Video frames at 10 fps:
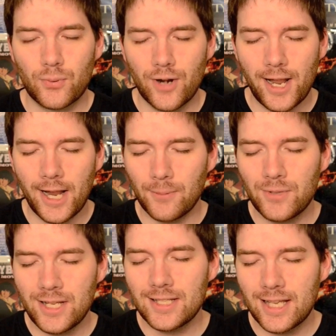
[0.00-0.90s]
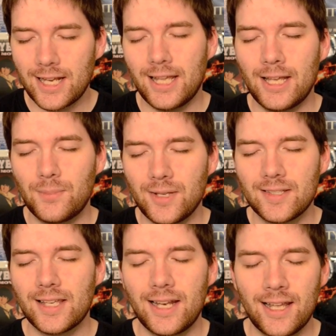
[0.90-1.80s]
praying, please get a hit,
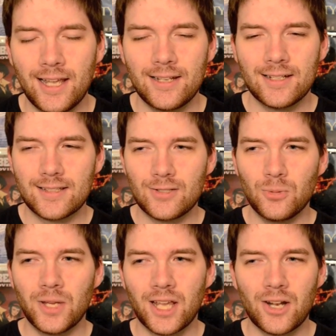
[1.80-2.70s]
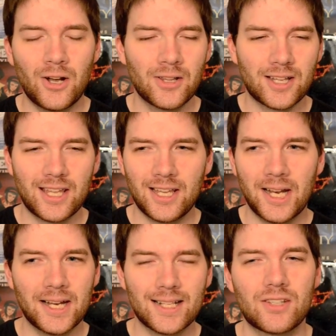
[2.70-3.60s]
please get a hit, and it's zooming in on the kid,
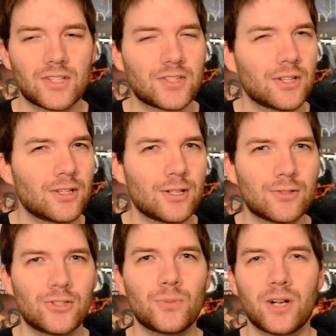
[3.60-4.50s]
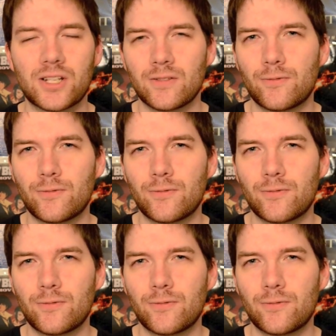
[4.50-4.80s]
and it's just a little too much.